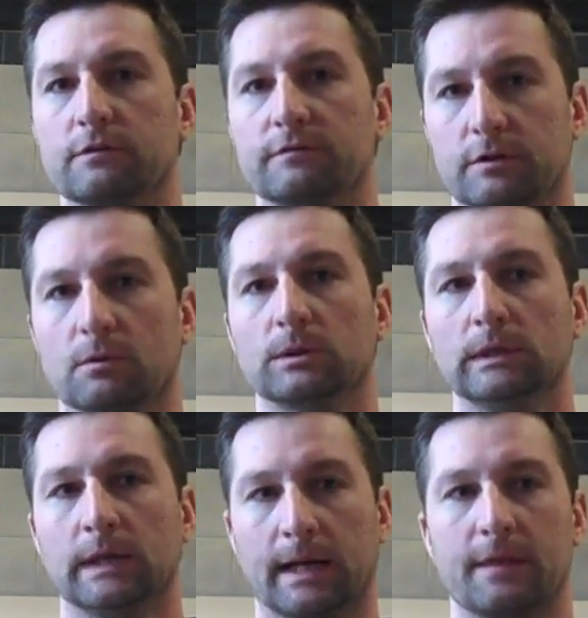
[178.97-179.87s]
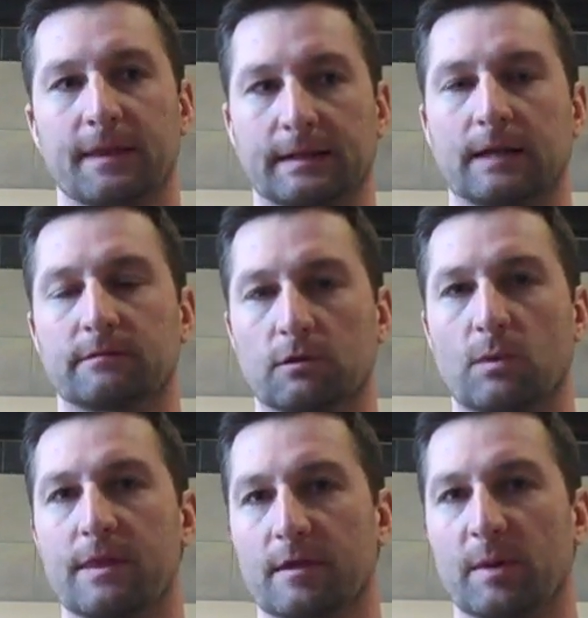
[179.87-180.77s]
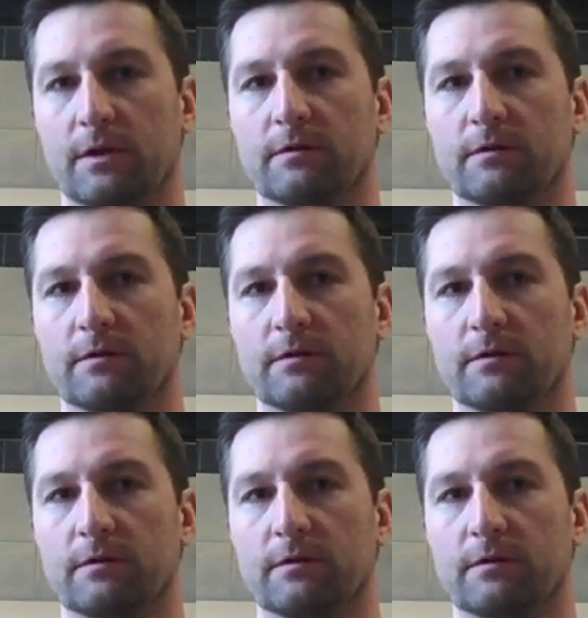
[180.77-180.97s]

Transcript: used to. And I think that's the great thing about